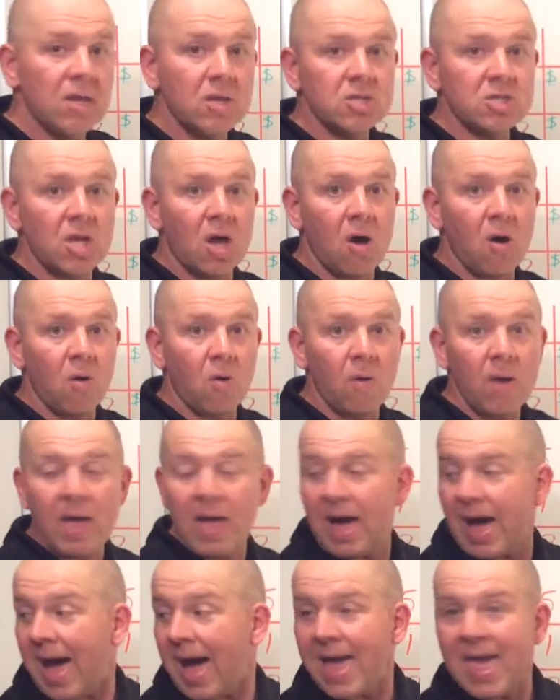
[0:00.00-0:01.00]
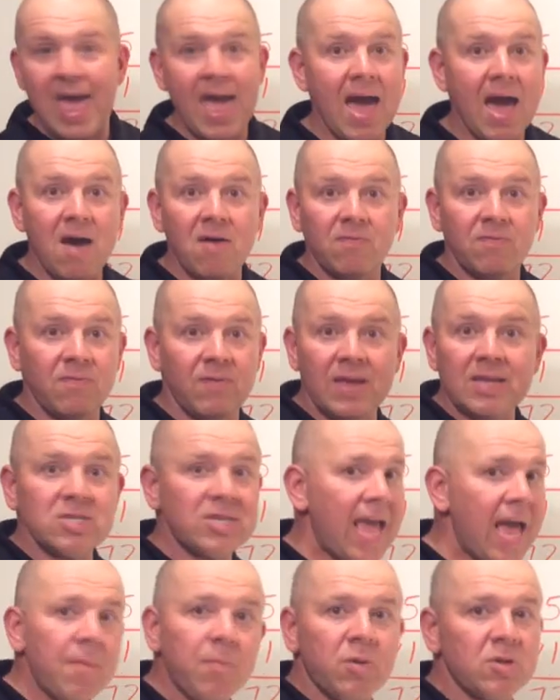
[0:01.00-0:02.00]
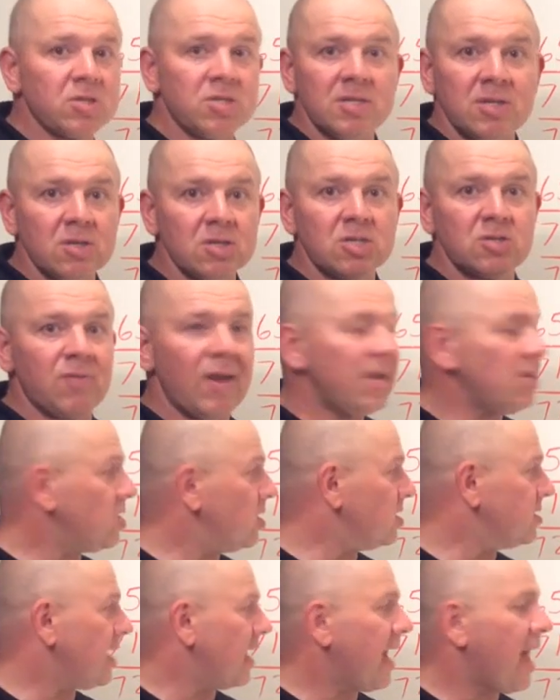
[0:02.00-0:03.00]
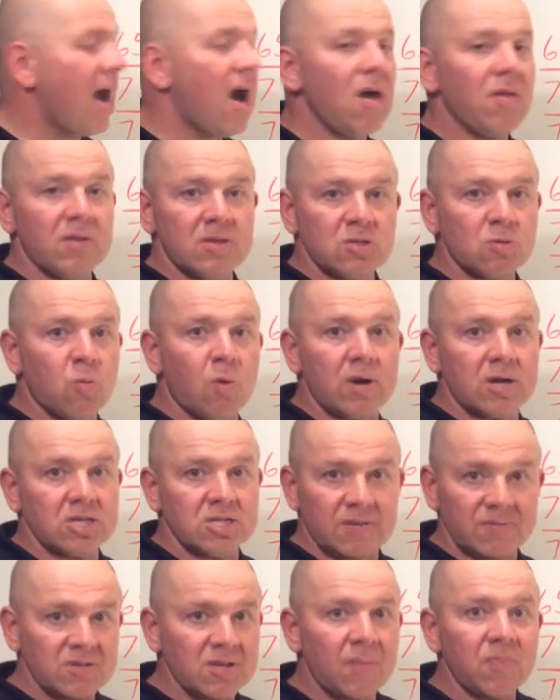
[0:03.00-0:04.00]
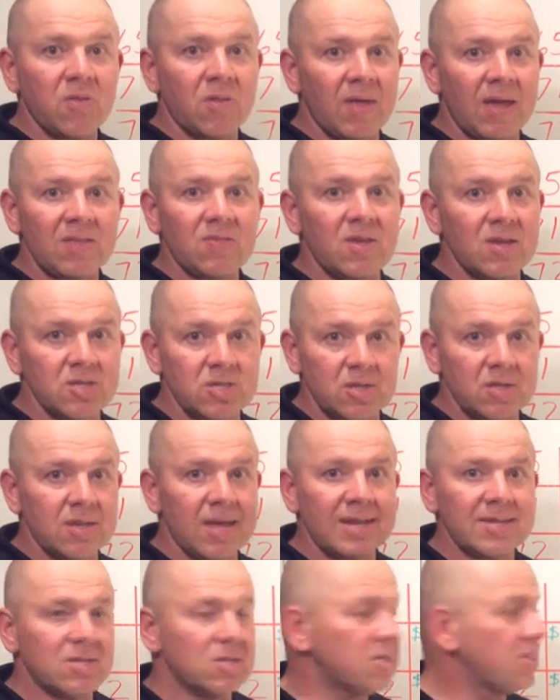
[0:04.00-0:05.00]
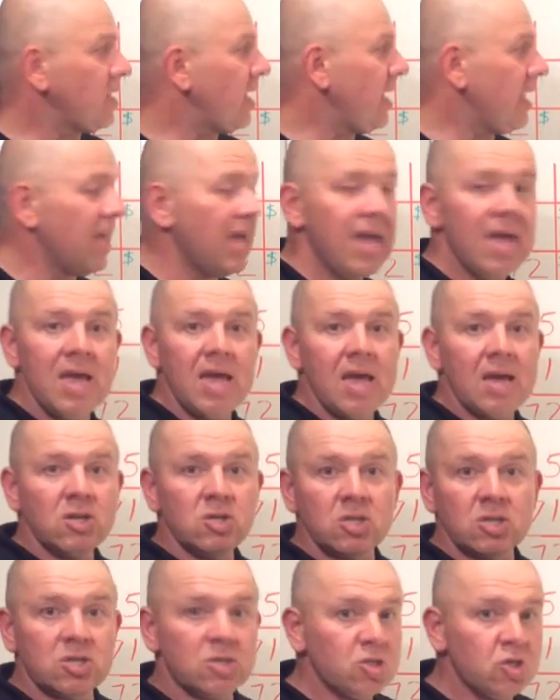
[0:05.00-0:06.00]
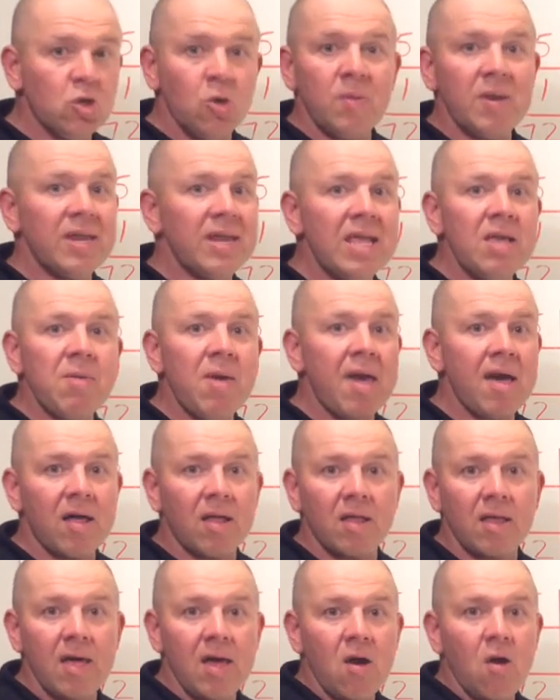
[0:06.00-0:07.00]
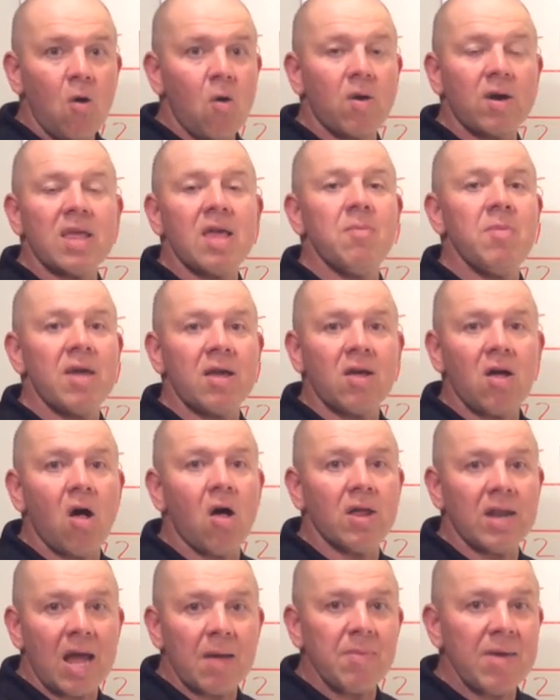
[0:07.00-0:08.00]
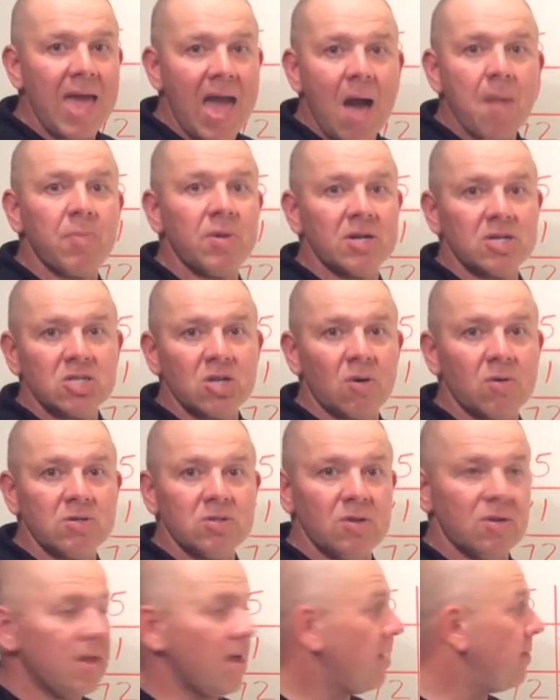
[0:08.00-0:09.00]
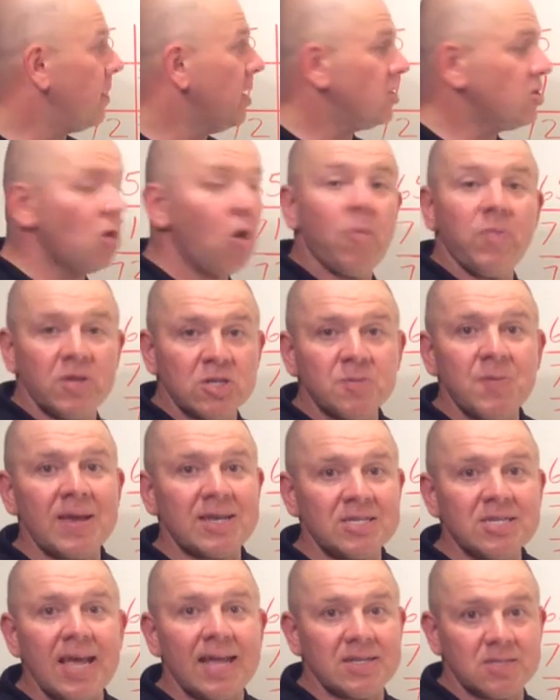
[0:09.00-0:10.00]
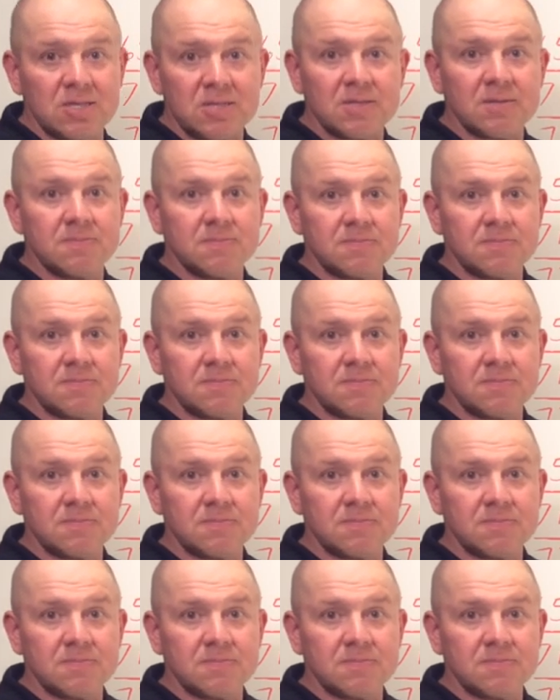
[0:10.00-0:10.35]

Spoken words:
So I have examples and illustrations on how this works. If something like this you'd like to see, just shoot me an email or give me a call and I'd be happy to show it to you. So I hope this makes sense.